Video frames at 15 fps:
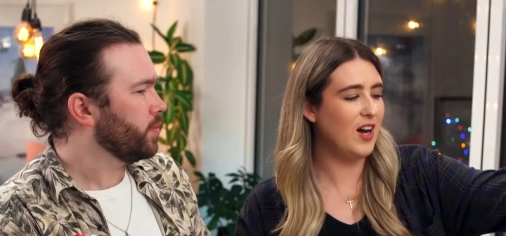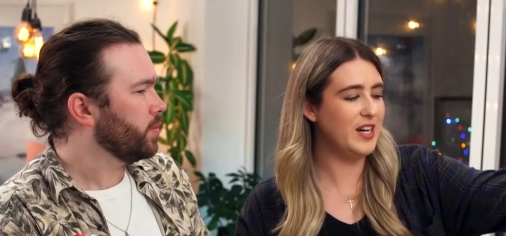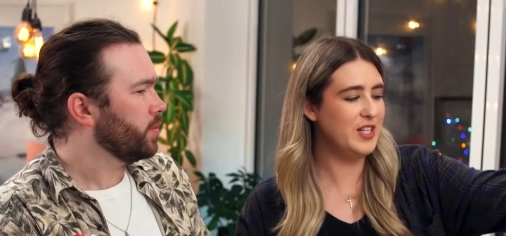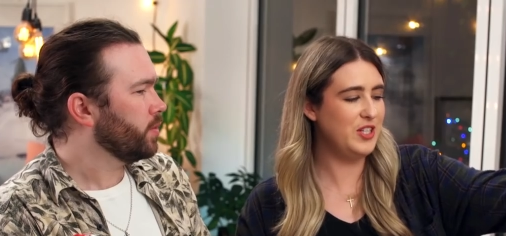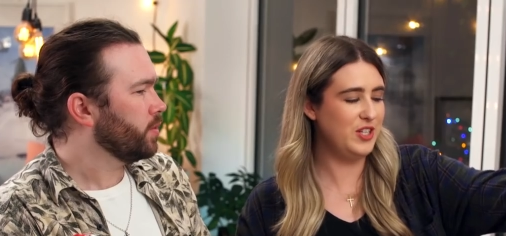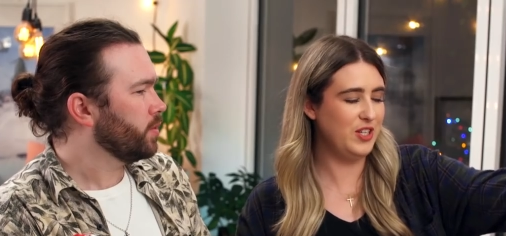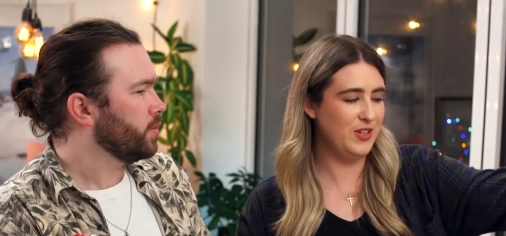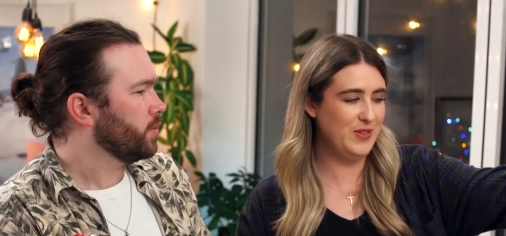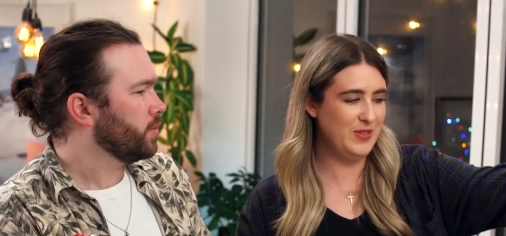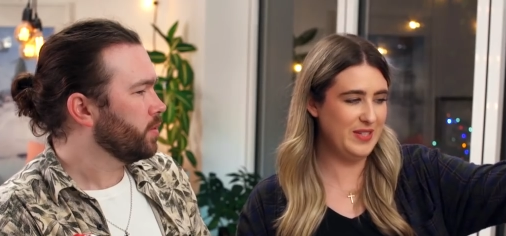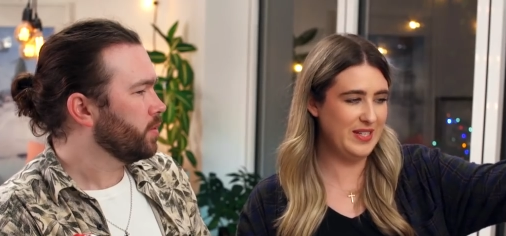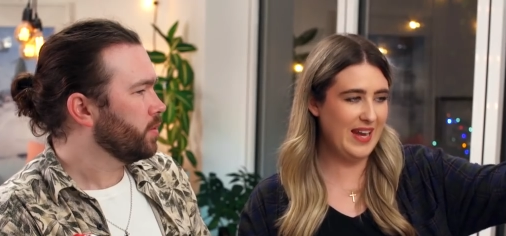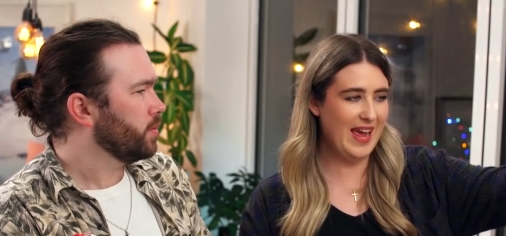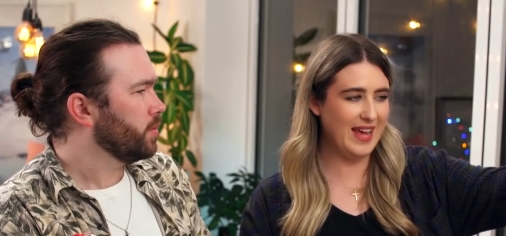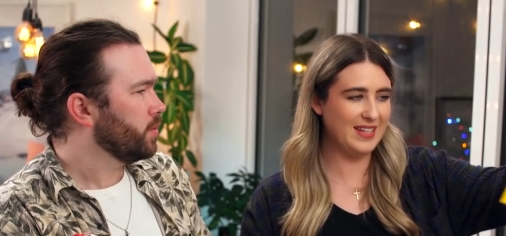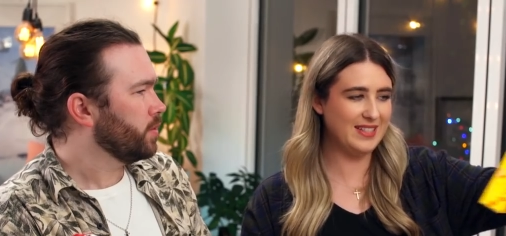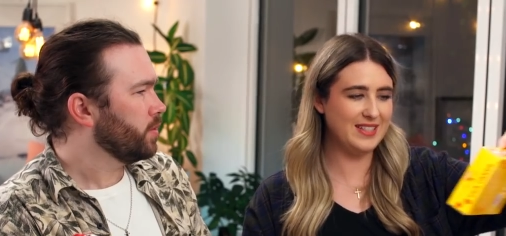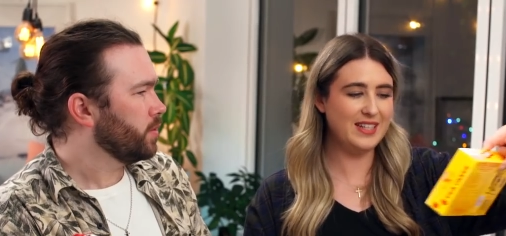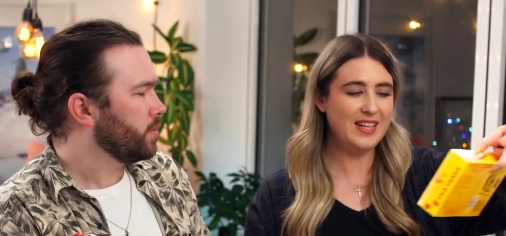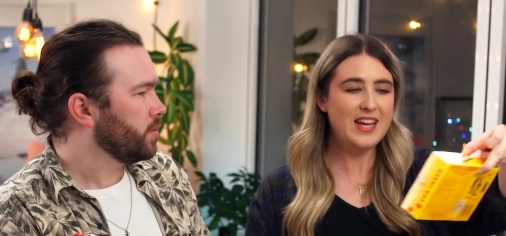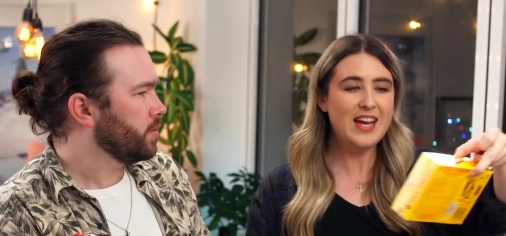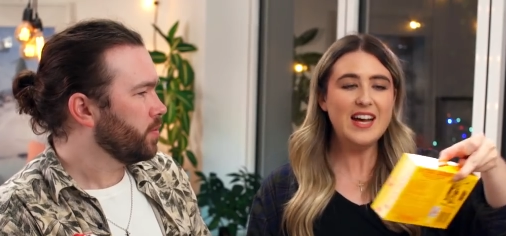Speaker 1: I choose
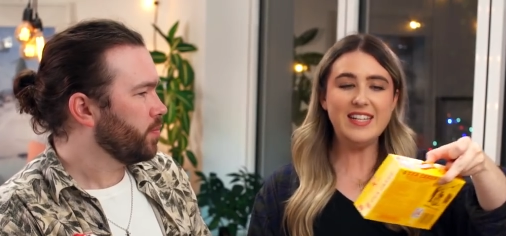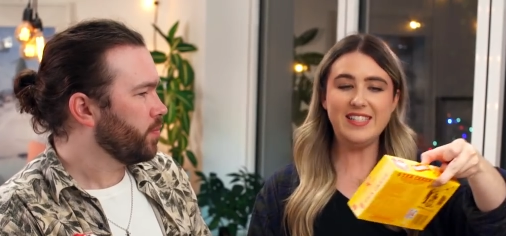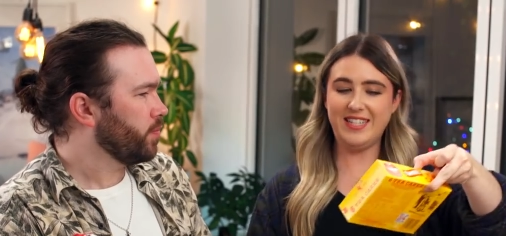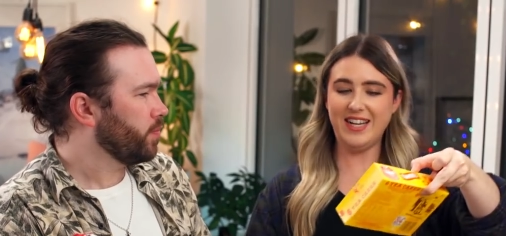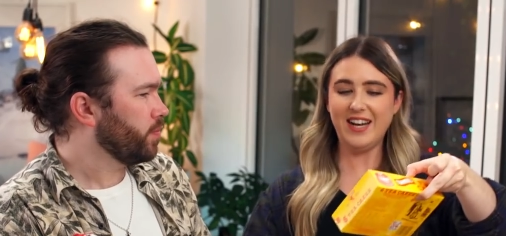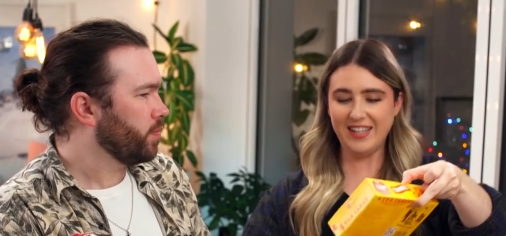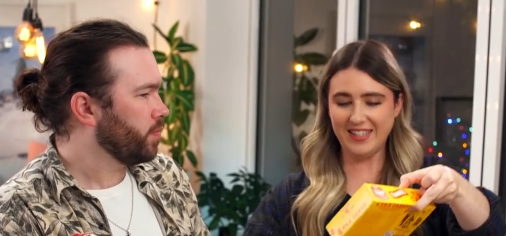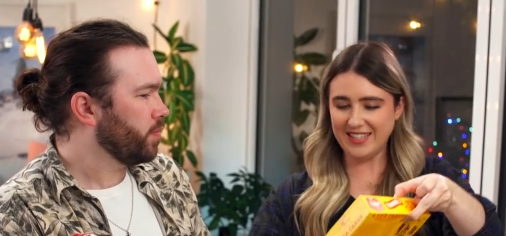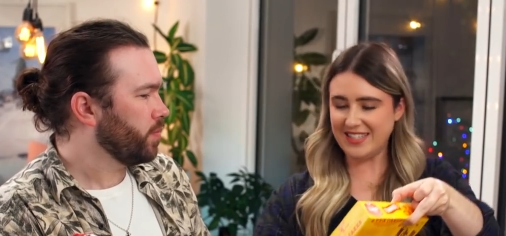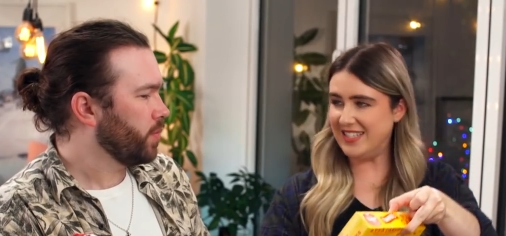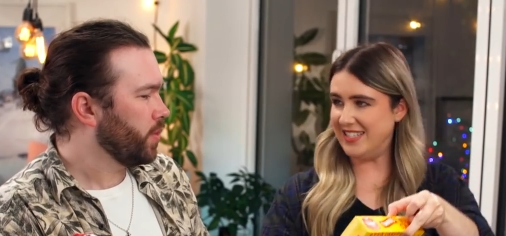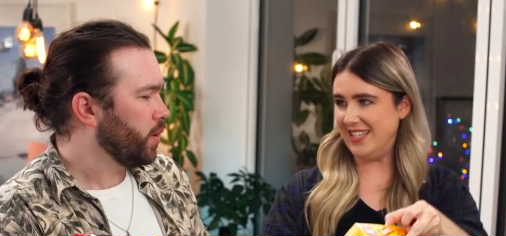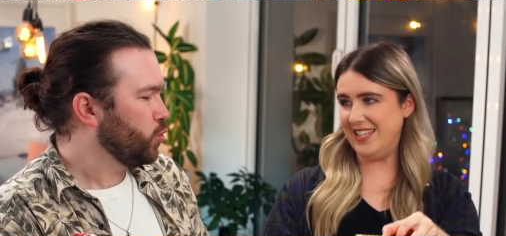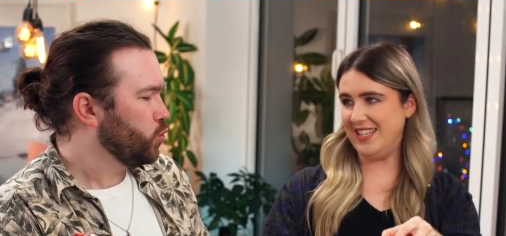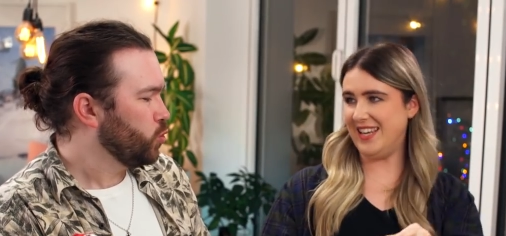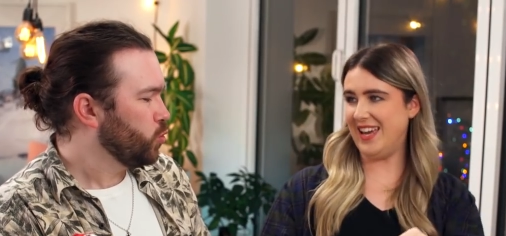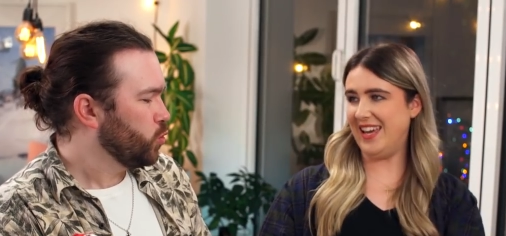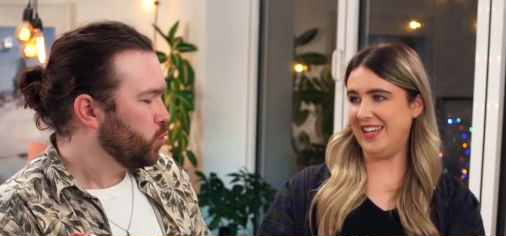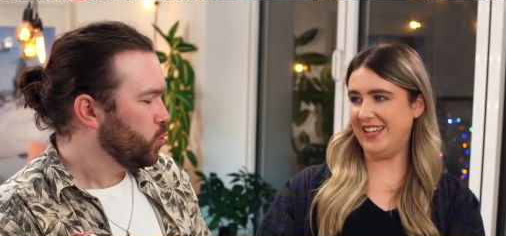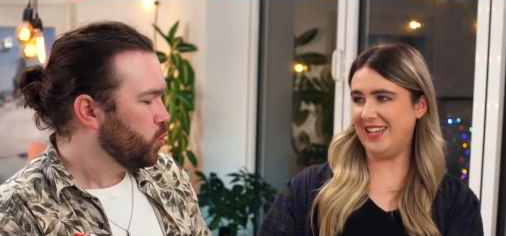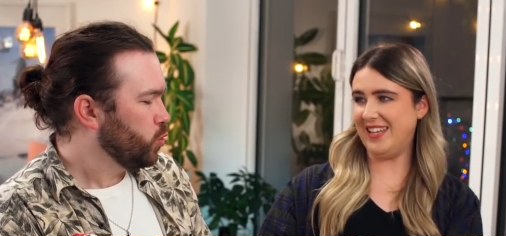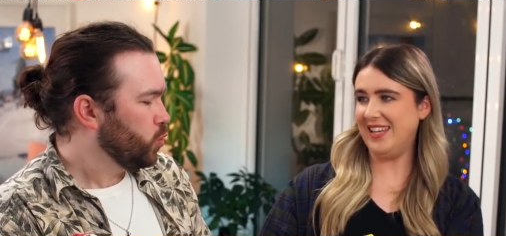next a Tunnocks tea
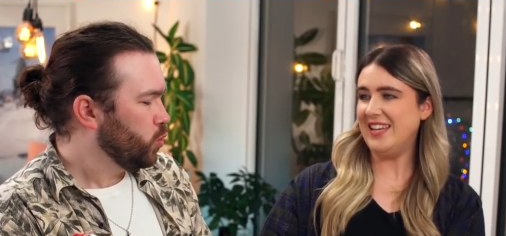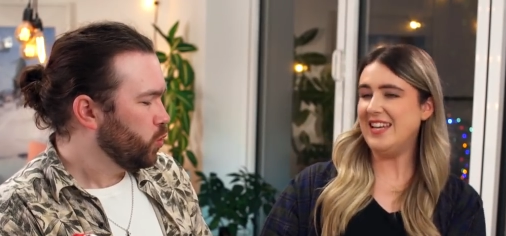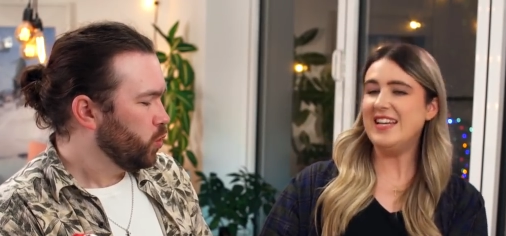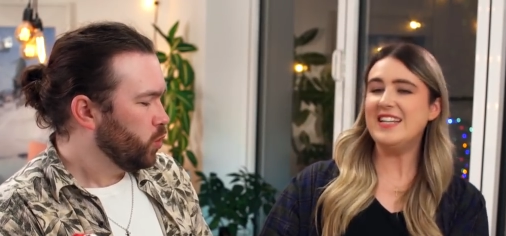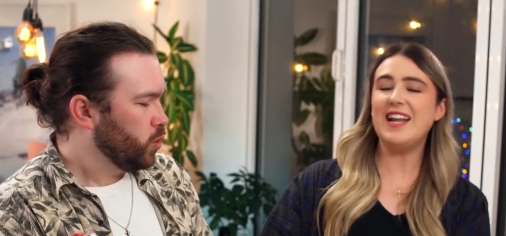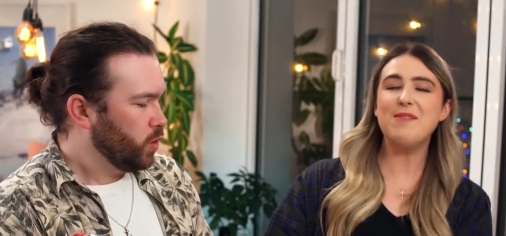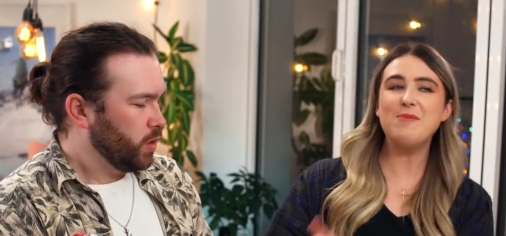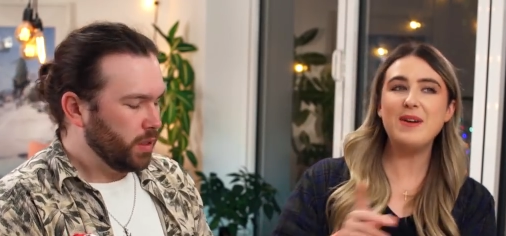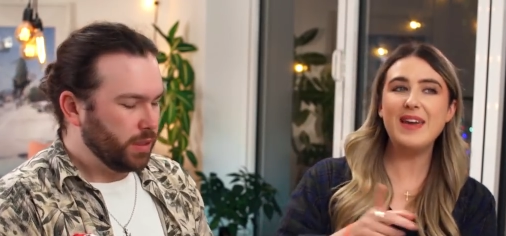cake. Now,